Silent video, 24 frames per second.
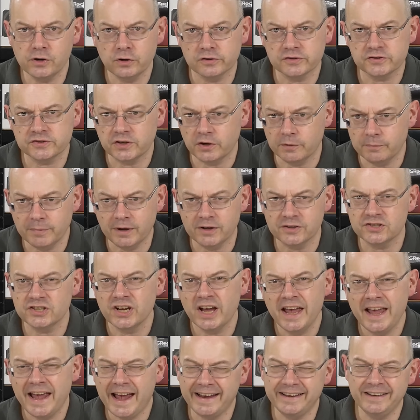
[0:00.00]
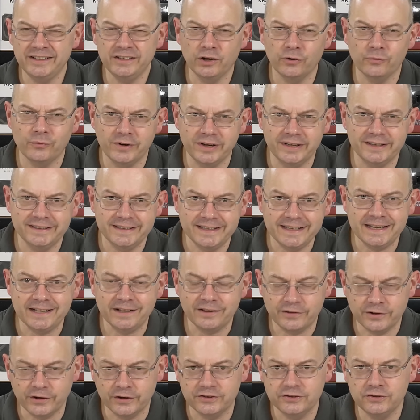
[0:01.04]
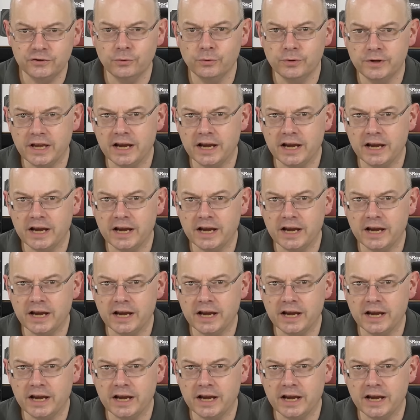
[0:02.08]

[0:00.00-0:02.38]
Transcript: costs so much and you don't really need thirty-two